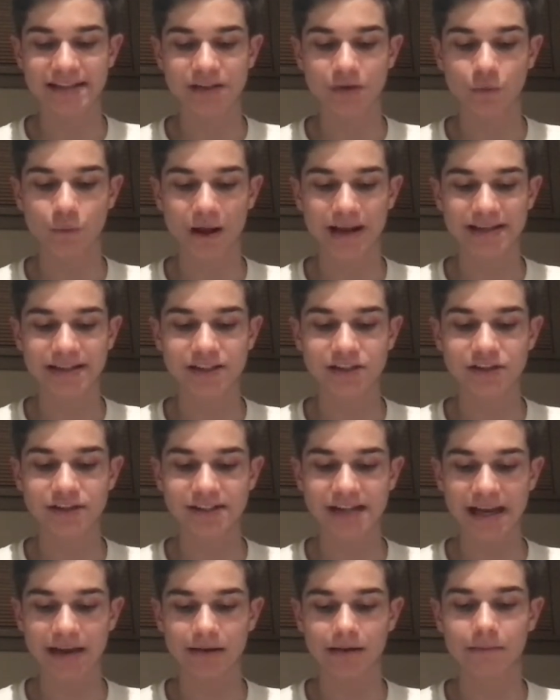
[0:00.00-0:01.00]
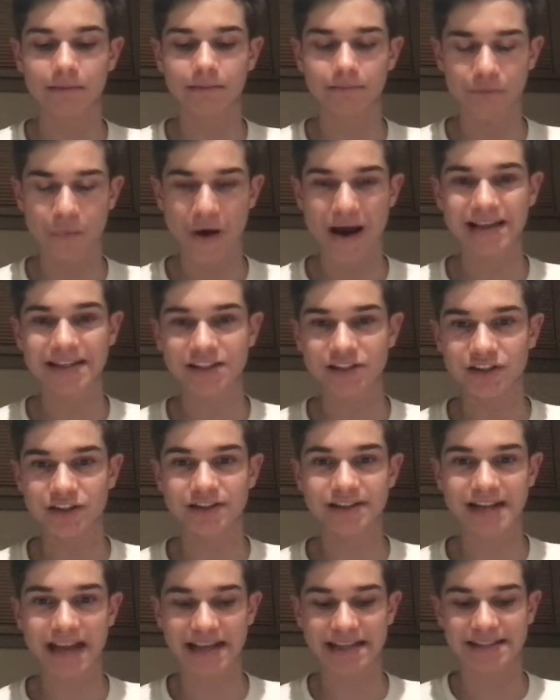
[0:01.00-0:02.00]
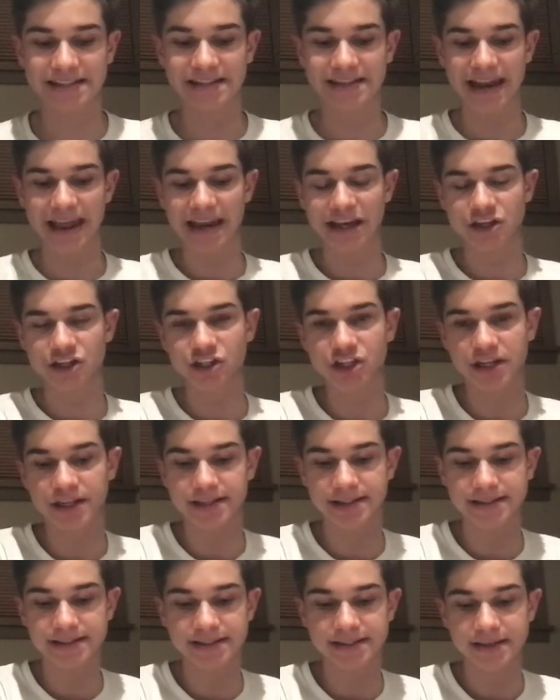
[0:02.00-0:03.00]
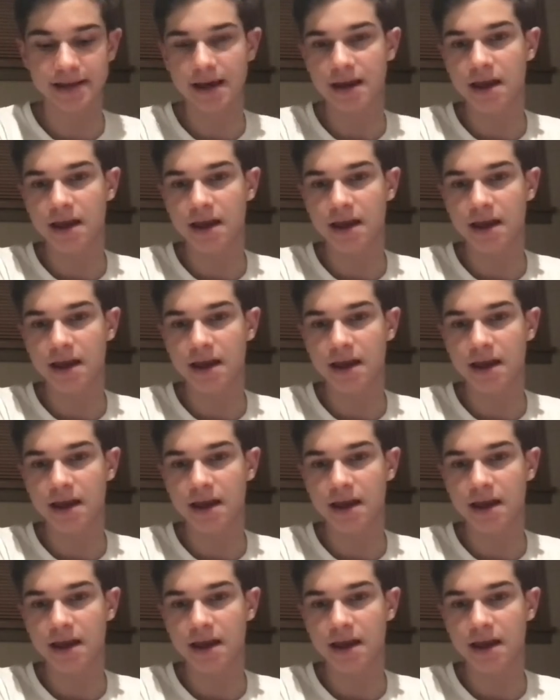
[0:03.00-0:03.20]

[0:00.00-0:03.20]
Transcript: to Western destinations